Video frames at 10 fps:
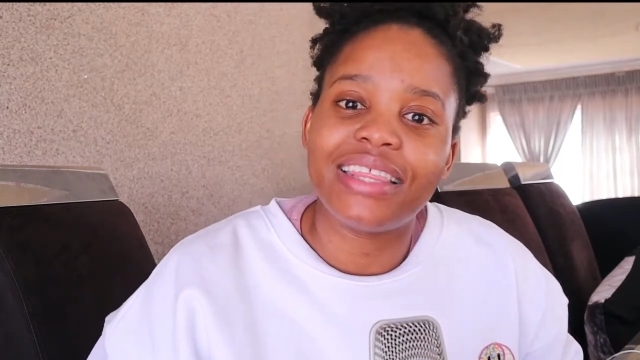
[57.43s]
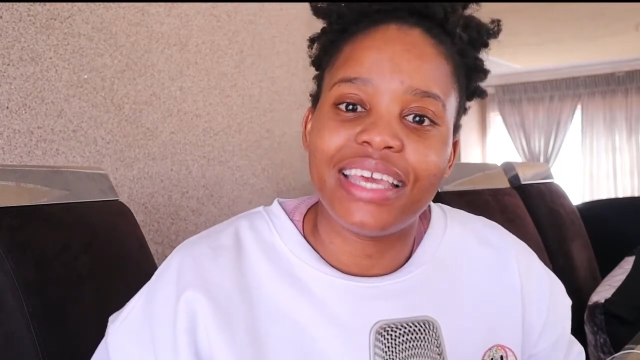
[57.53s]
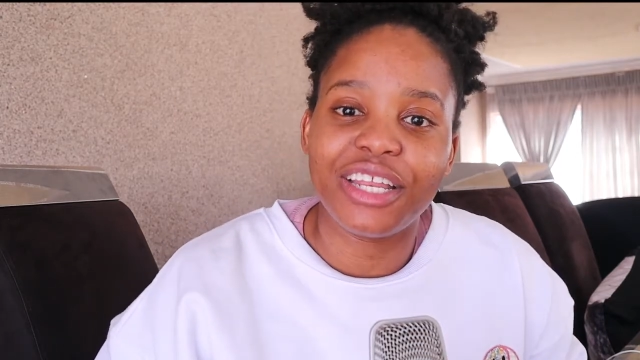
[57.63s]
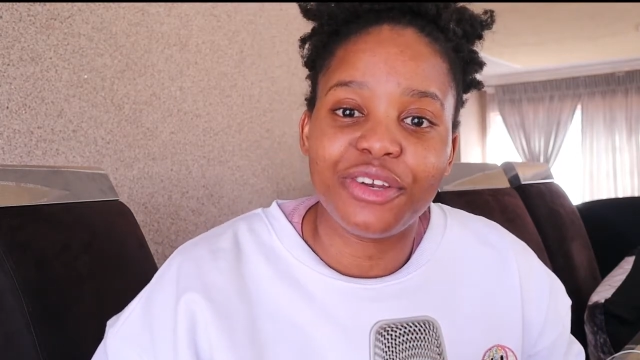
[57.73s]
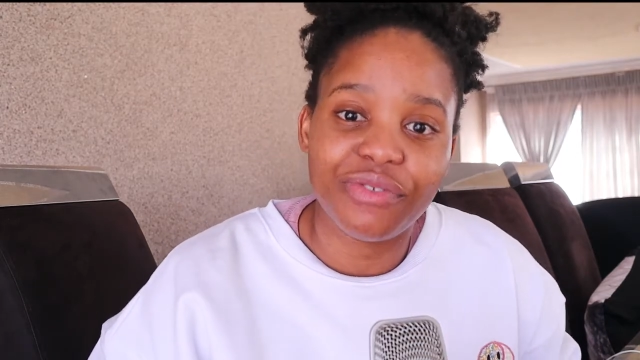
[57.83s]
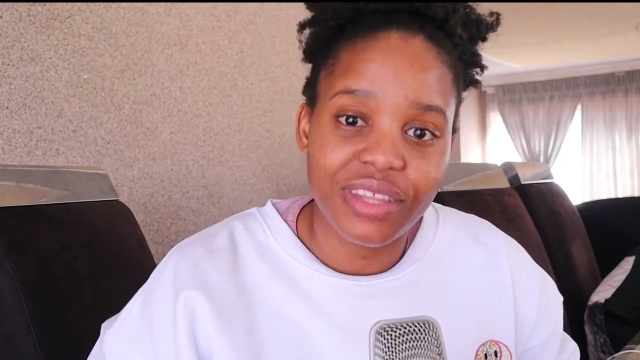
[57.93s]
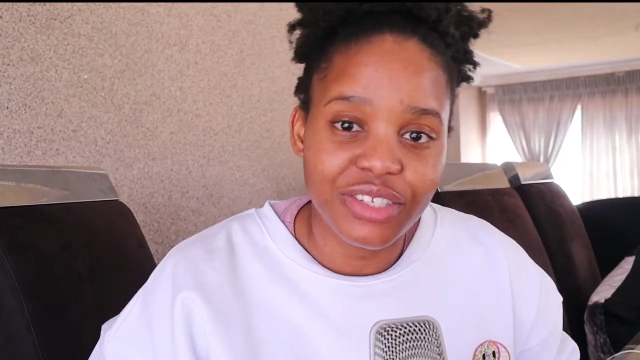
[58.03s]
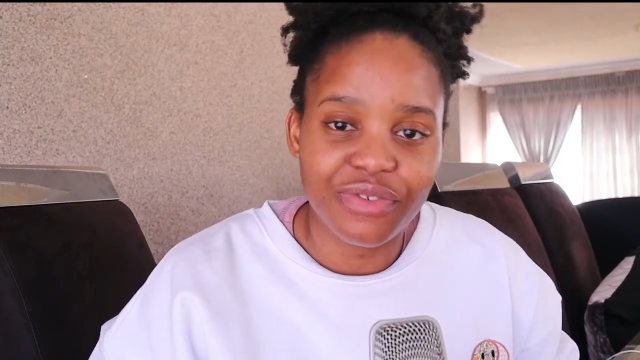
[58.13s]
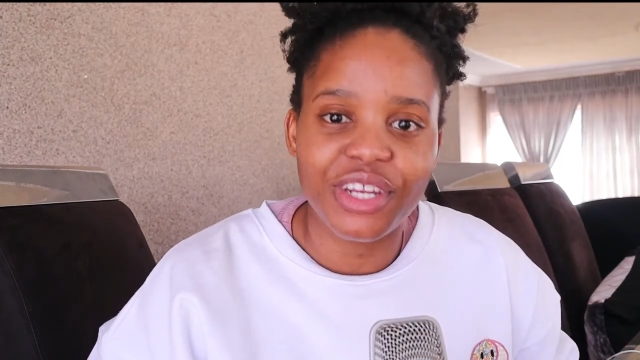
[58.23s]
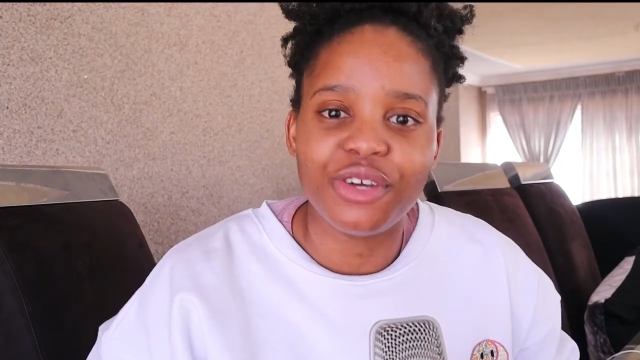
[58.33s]
at the end of
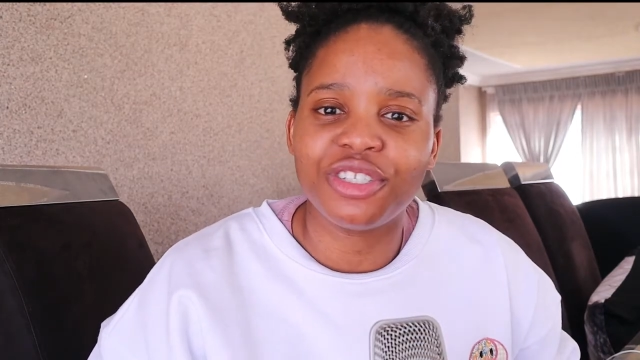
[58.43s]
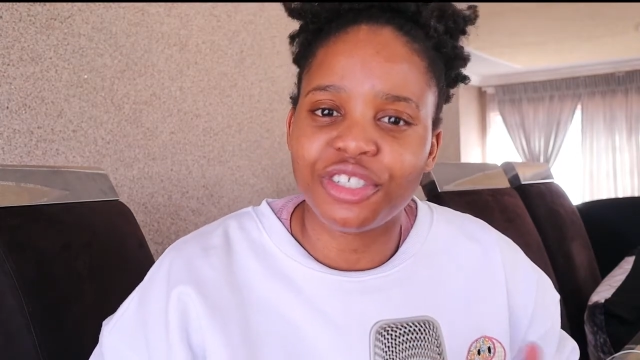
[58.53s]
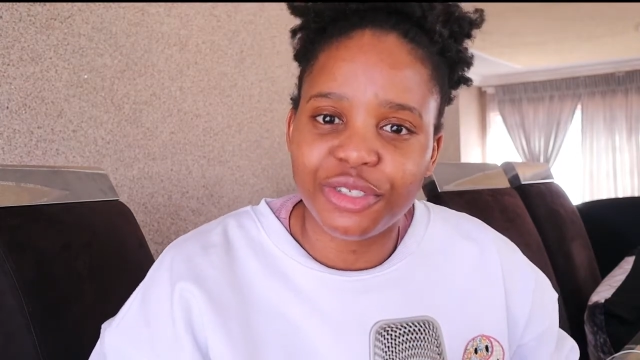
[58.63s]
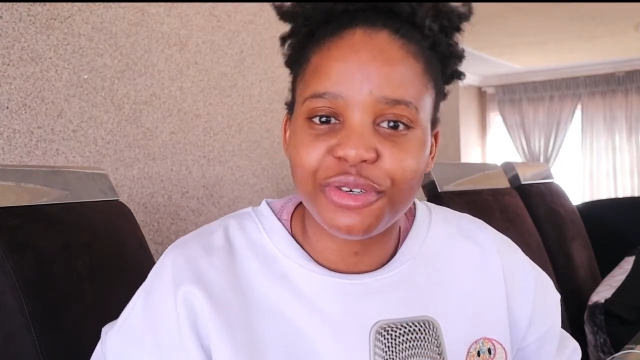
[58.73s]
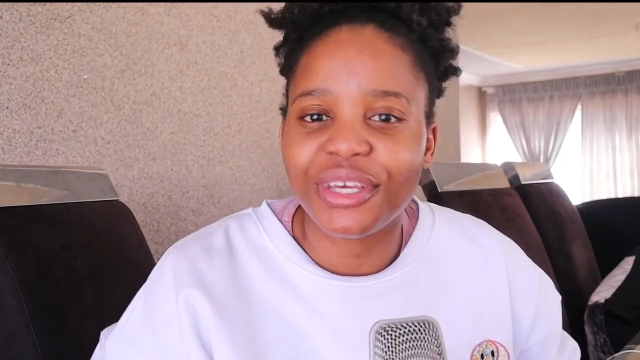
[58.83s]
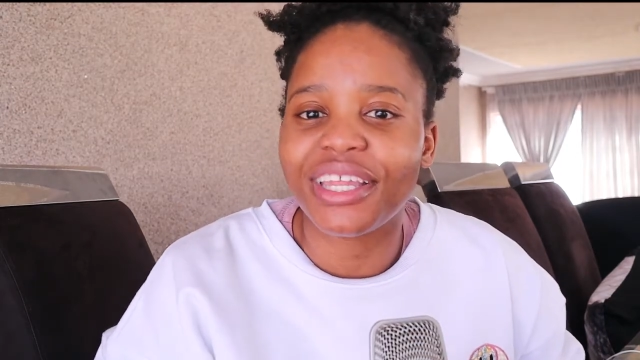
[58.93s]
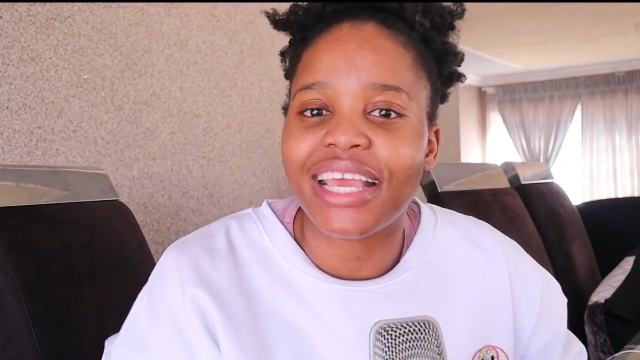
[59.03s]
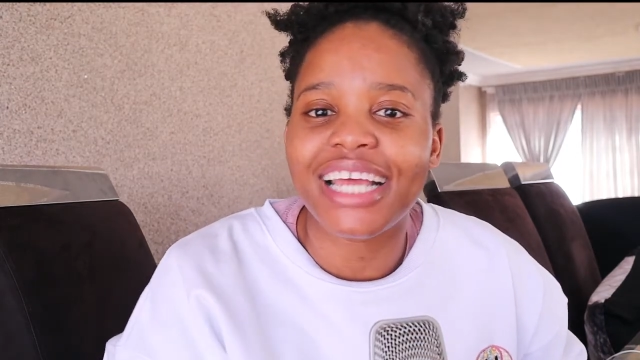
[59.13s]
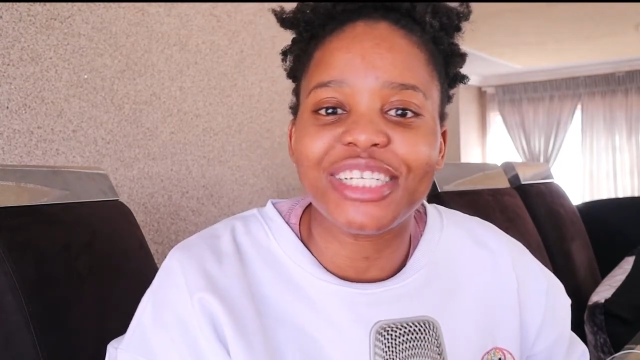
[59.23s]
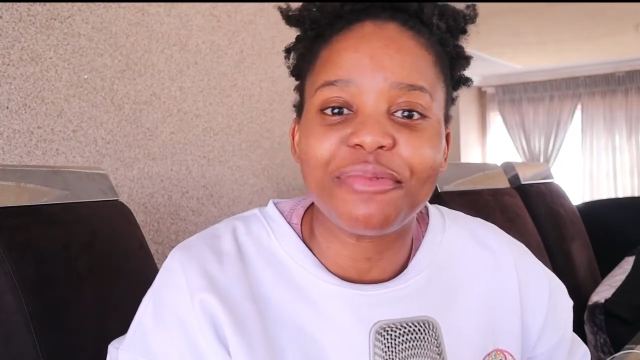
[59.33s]
this video just so you
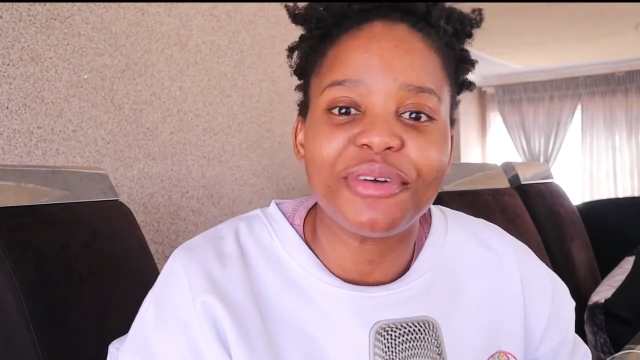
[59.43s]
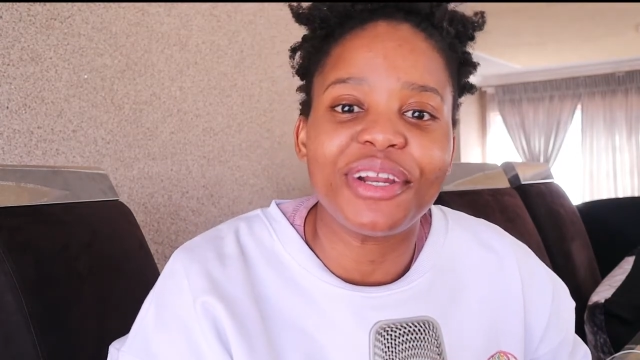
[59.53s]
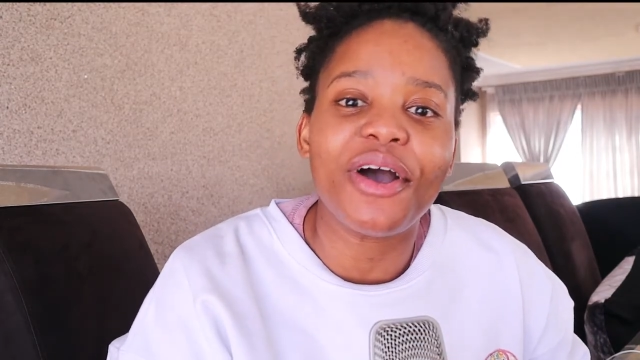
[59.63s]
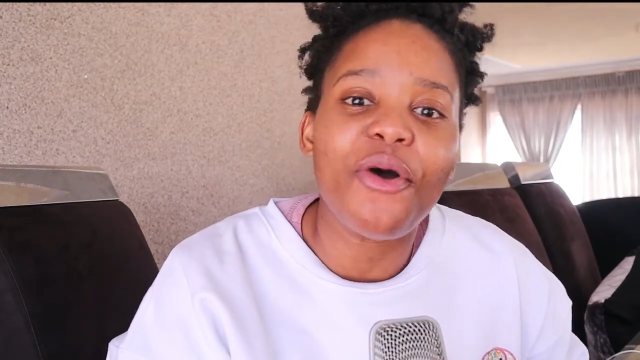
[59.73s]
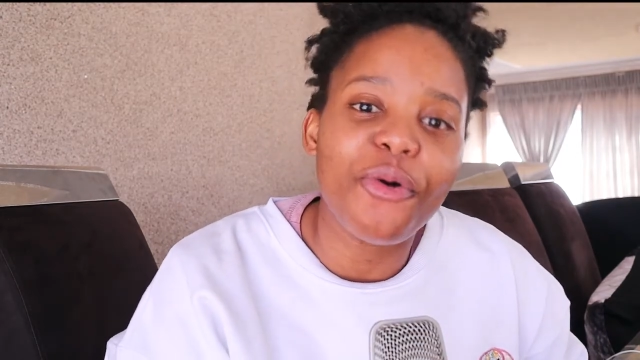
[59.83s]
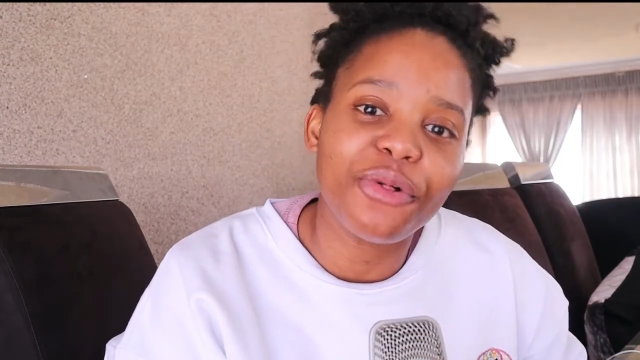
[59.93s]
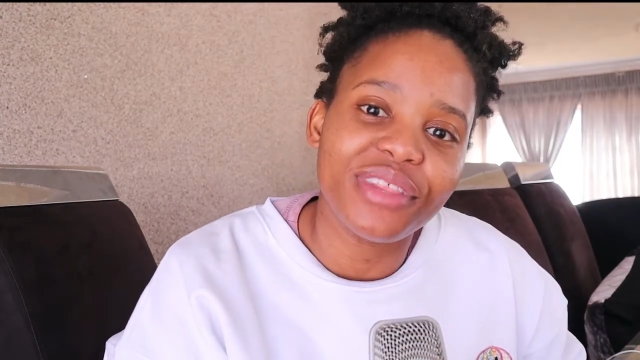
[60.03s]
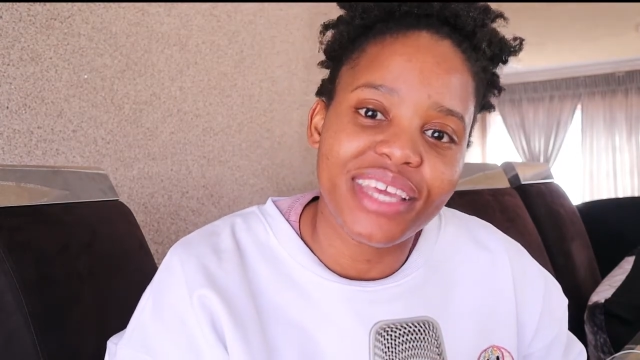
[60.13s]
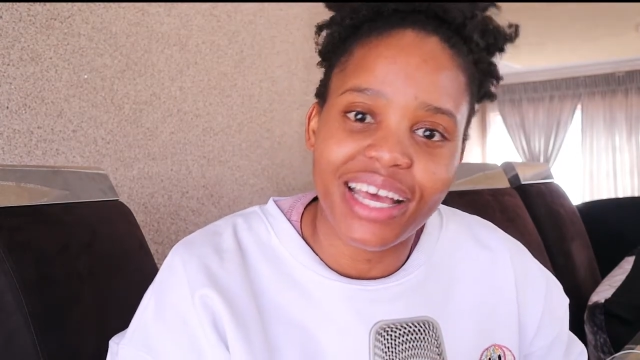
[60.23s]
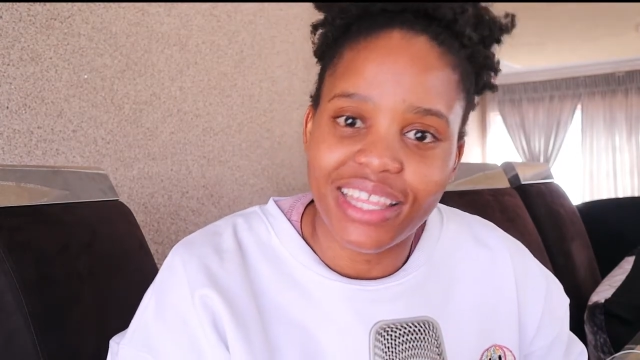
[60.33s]
can catch up on
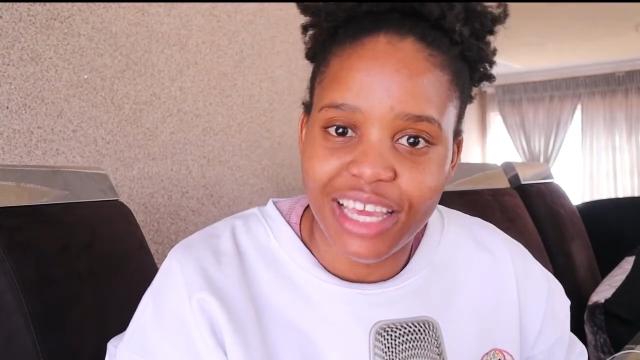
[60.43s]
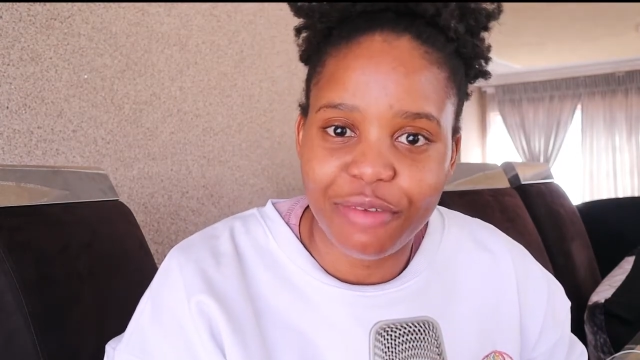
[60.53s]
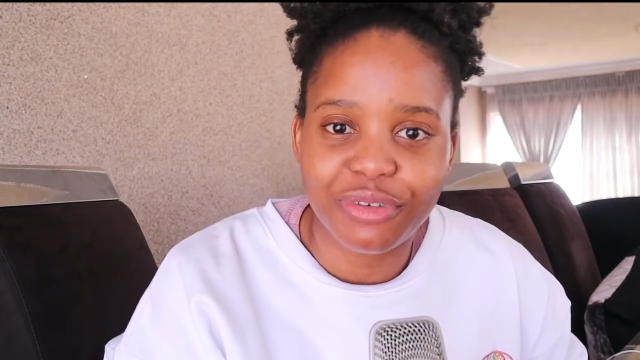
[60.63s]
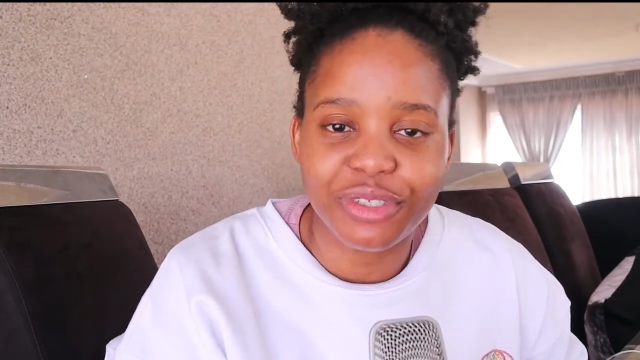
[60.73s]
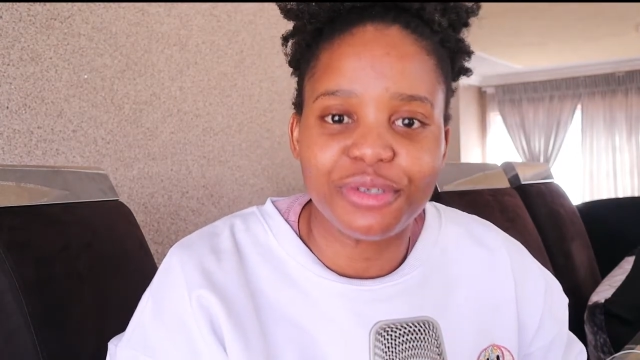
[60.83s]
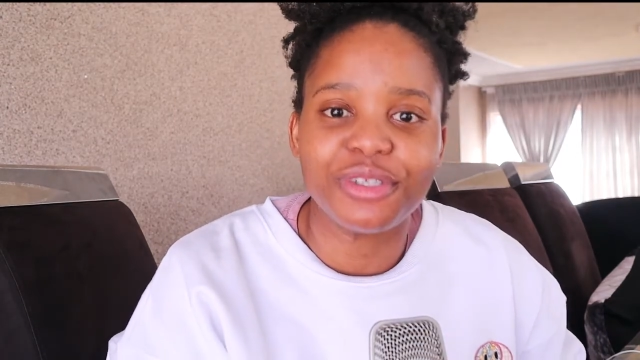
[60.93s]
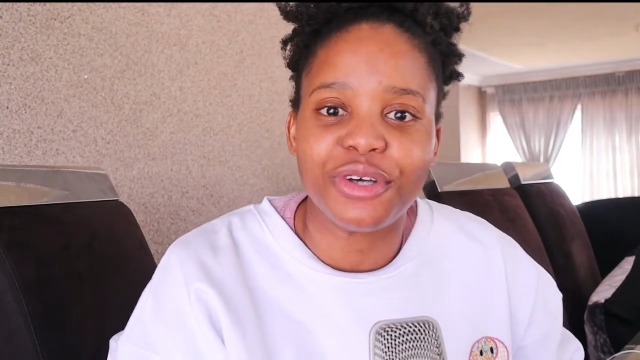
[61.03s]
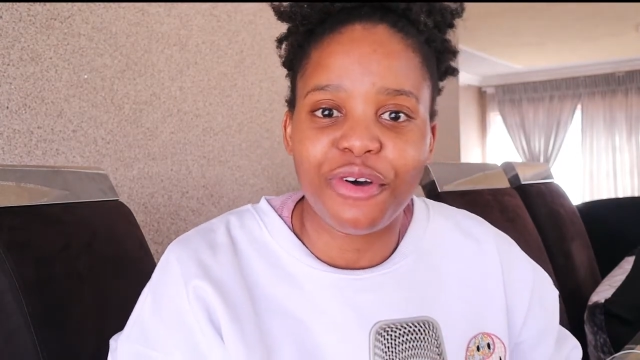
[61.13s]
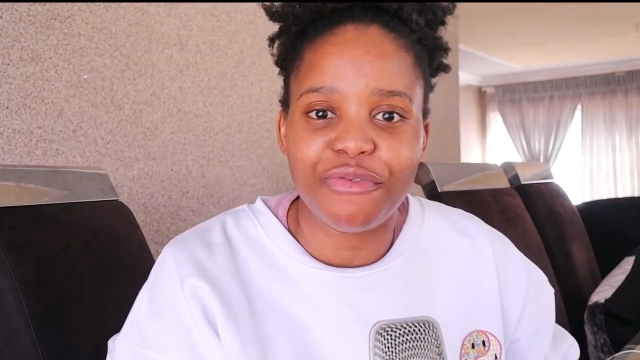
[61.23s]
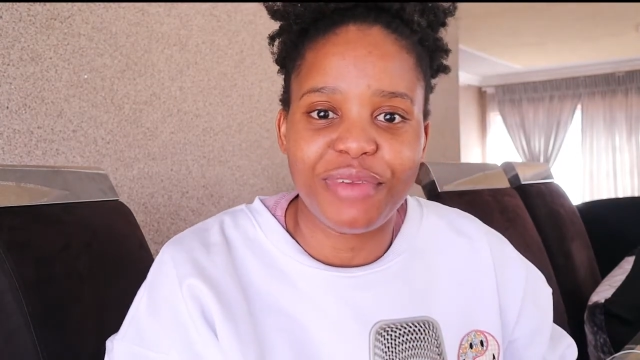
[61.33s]
all the other episodes of